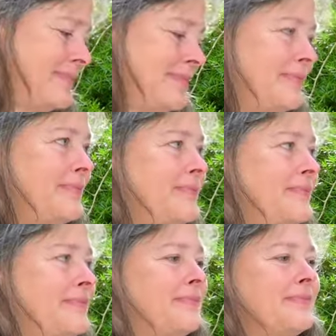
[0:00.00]

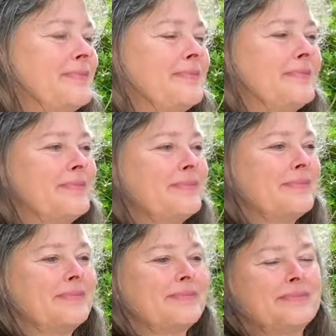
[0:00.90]

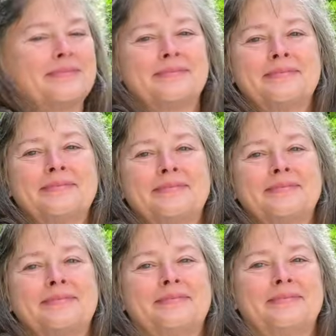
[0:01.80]

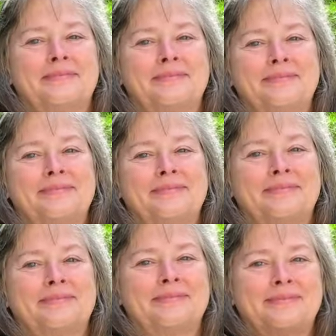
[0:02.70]

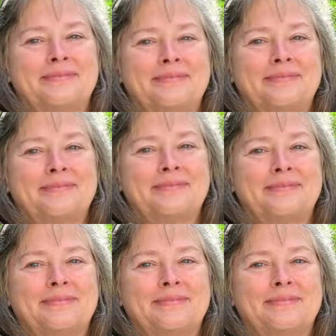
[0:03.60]
This person isn't speaking.